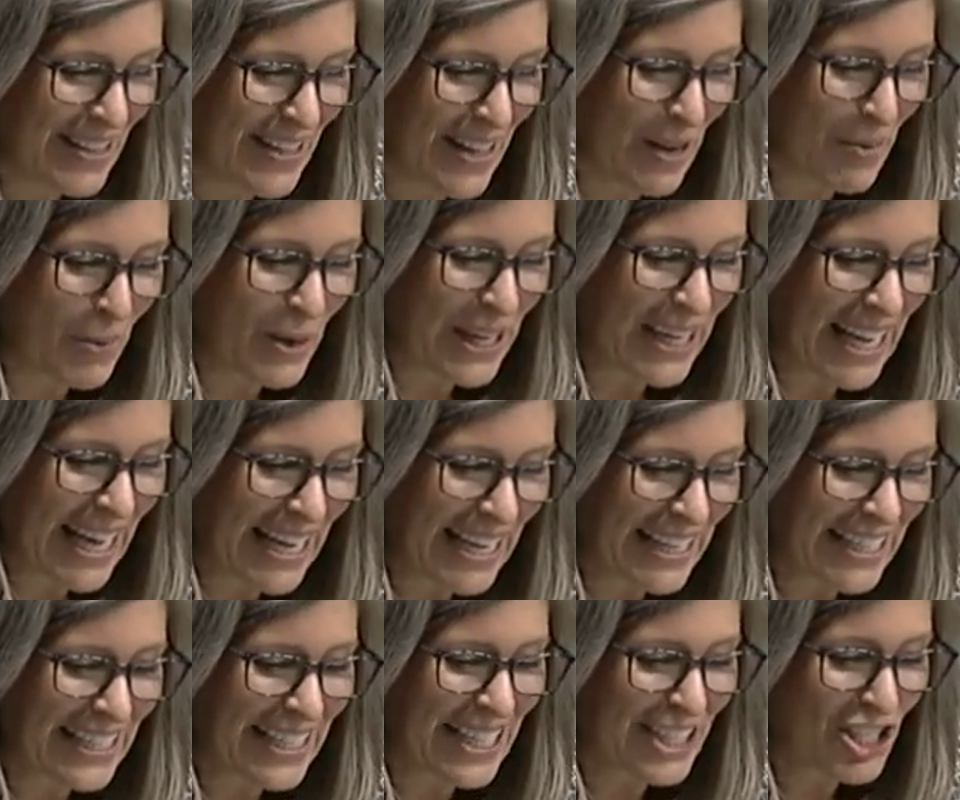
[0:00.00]
that we
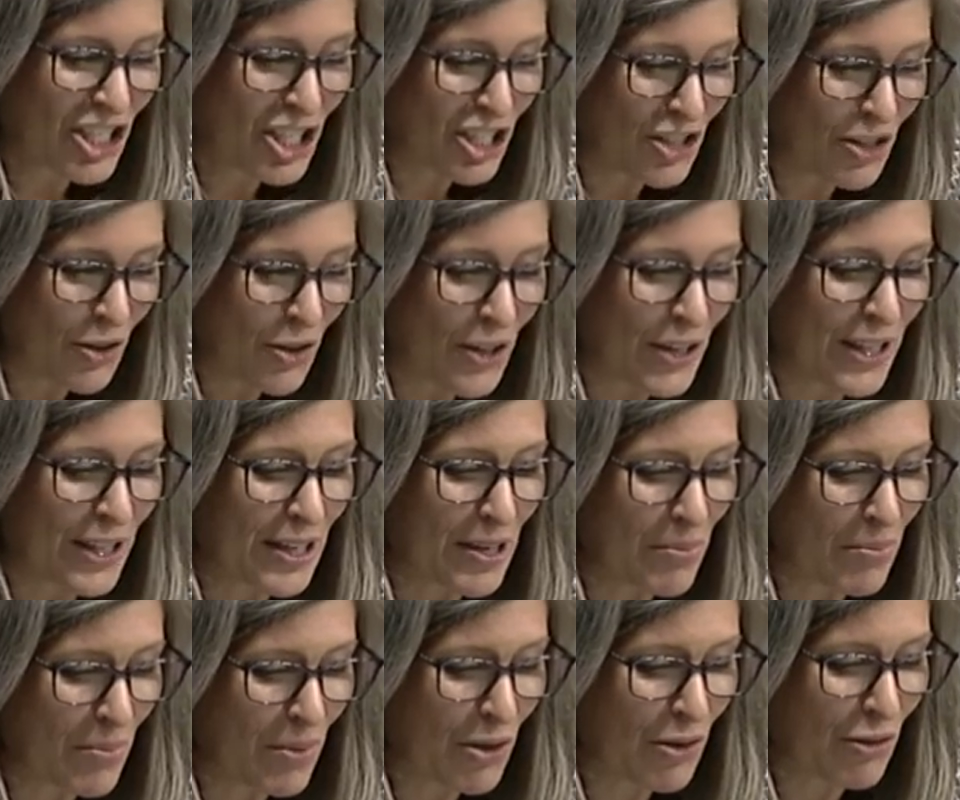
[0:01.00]
can and
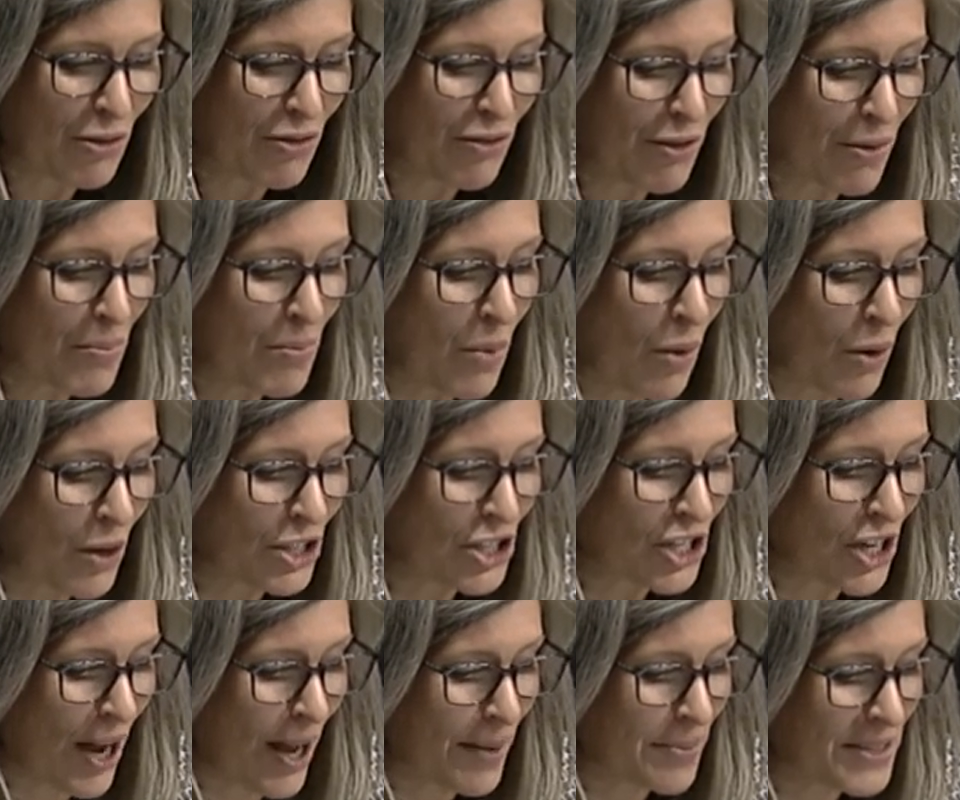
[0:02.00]
should move more
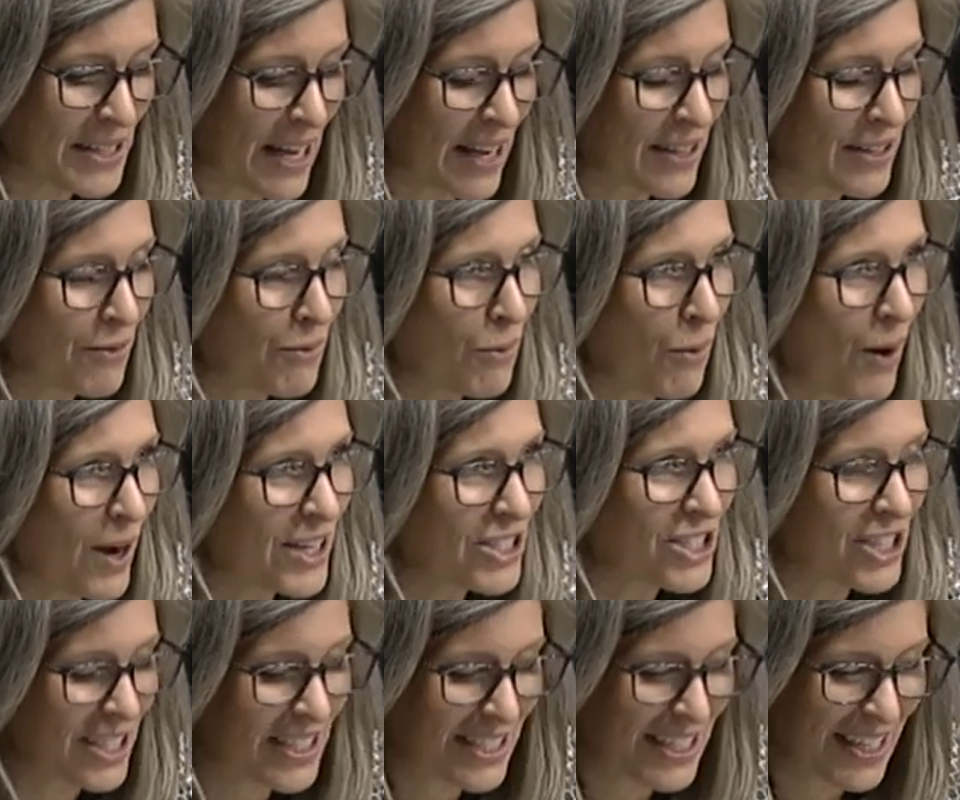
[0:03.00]
jobs out of
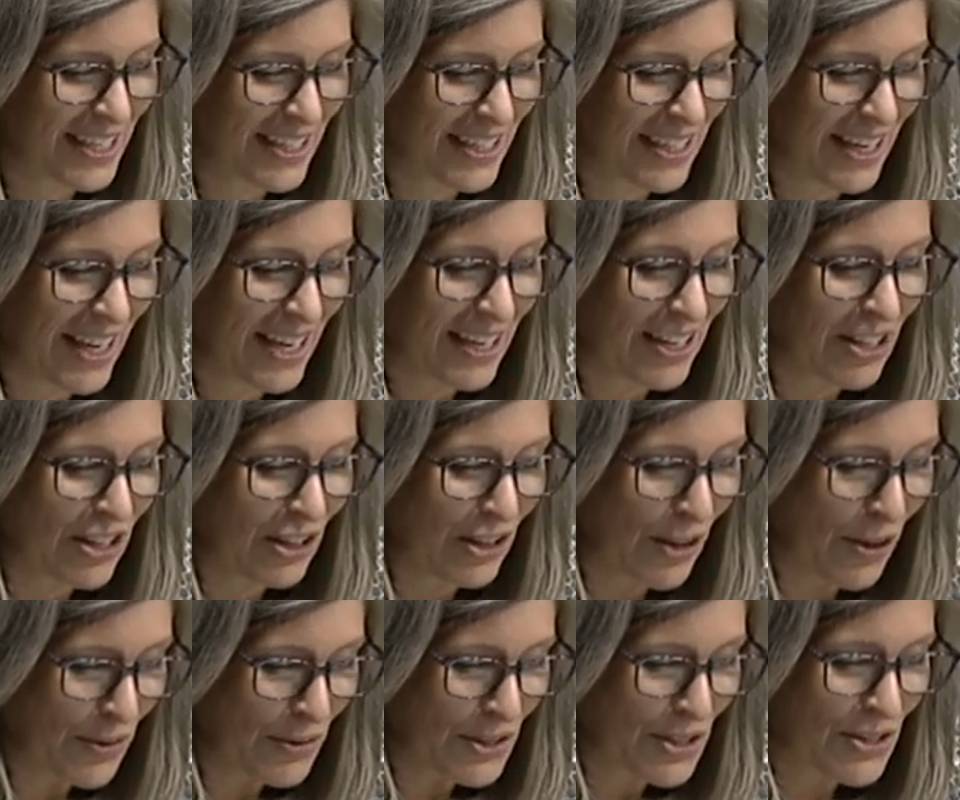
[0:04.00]
Washington and
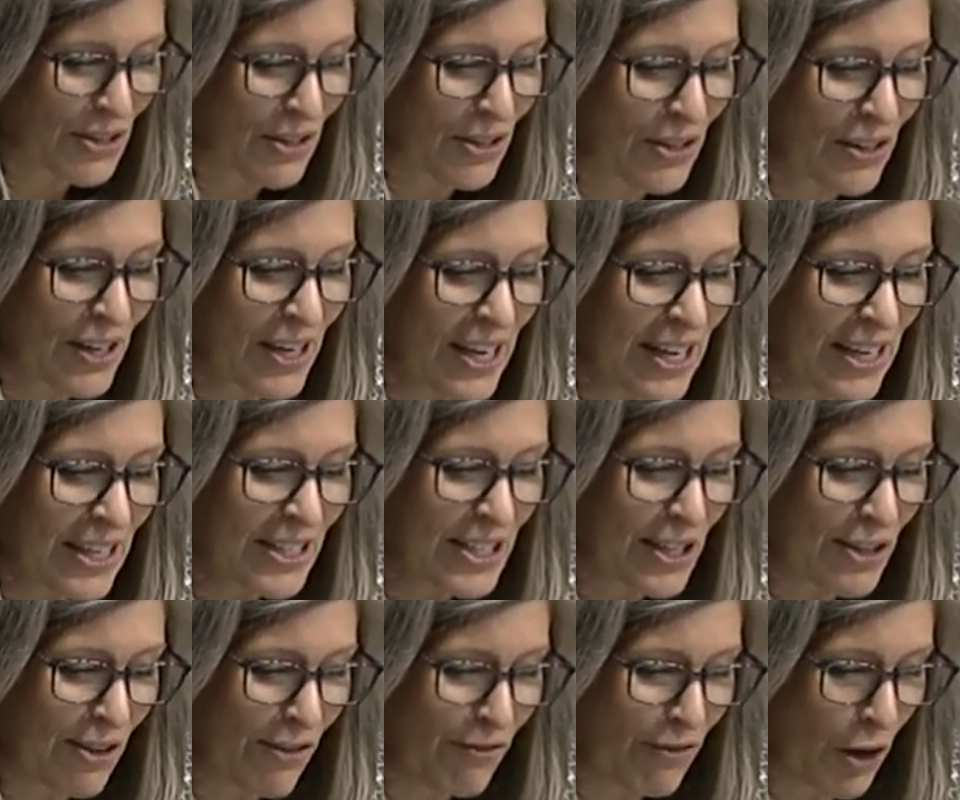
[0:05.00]
closer
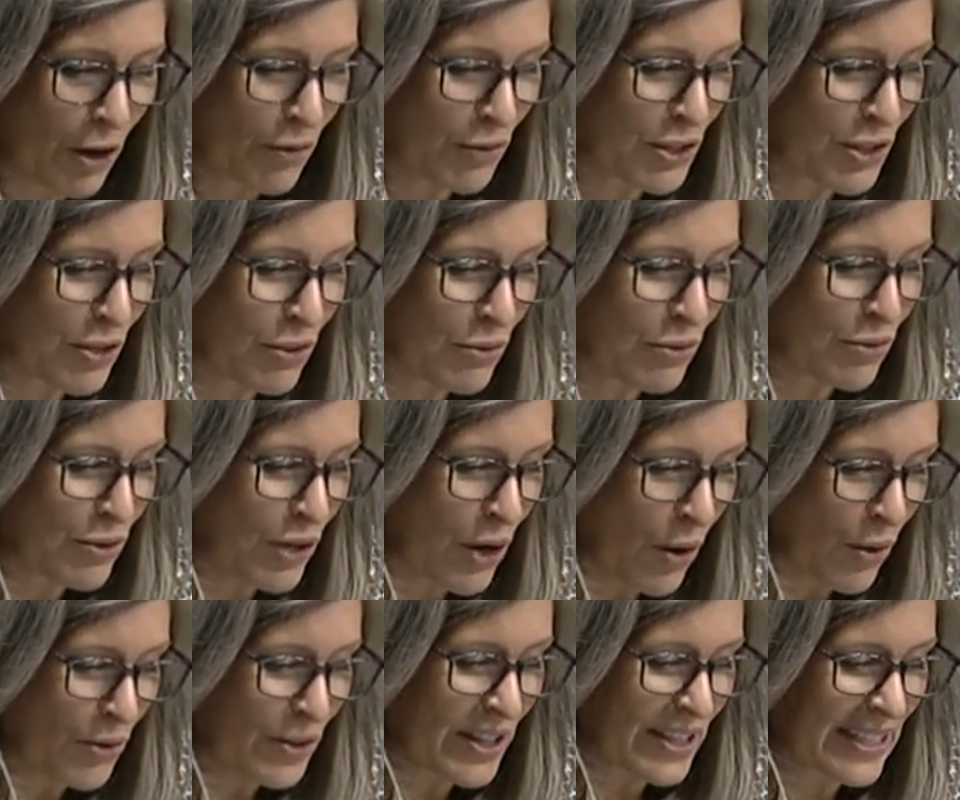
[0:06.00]
to the folks who
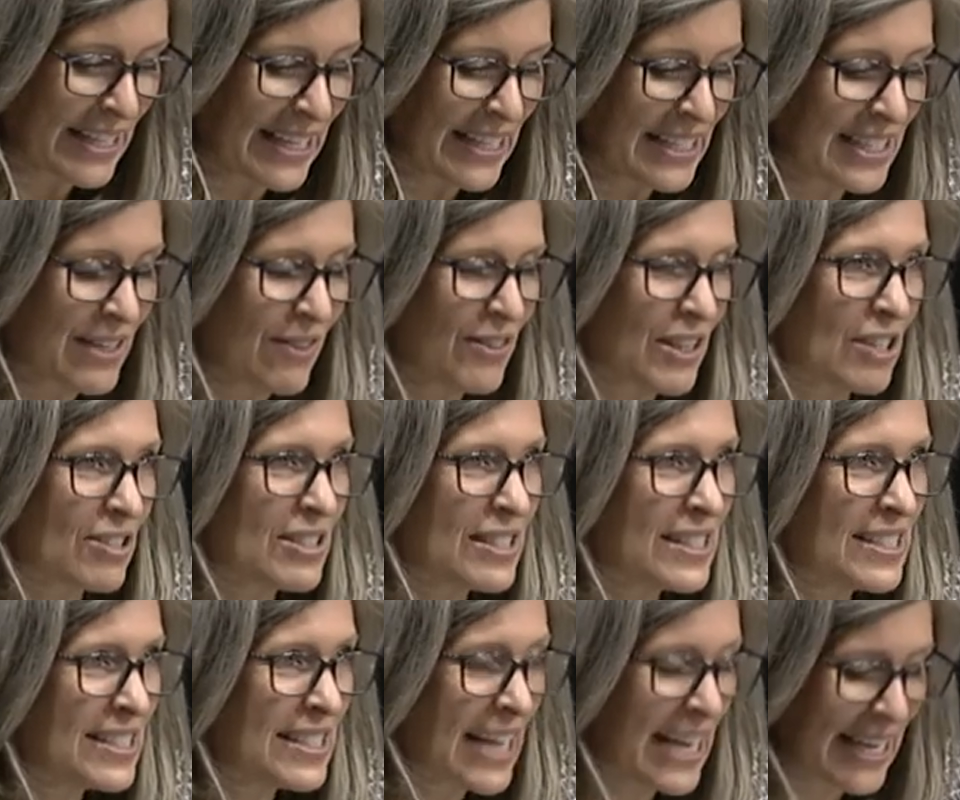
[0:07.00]
know the needs of their
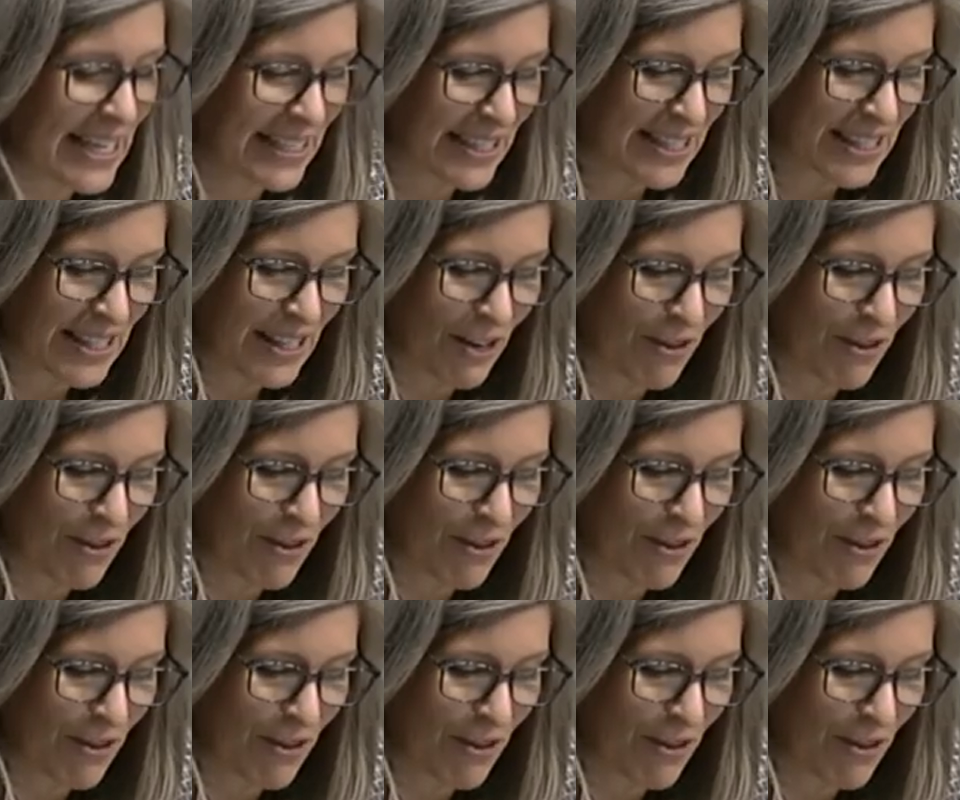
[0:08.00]
states,